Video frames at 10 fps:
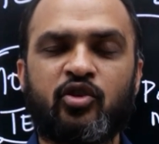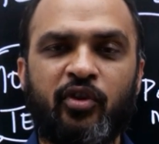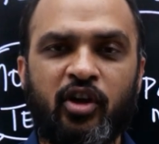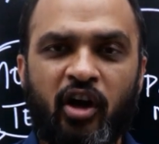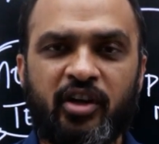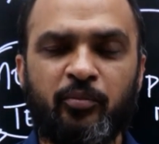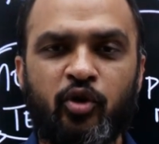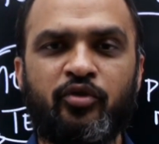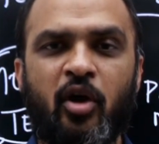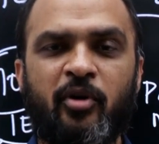You will not
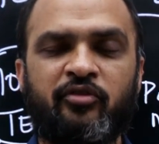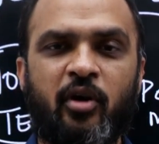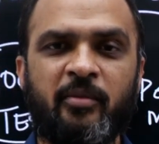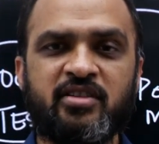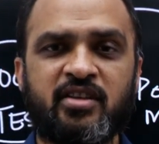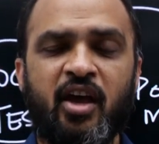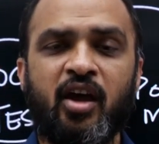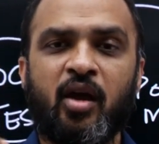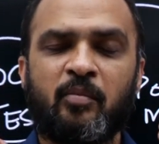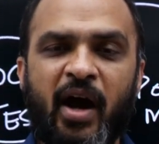improve your performance
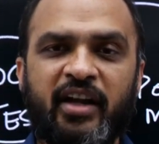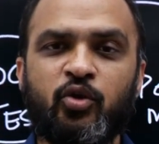by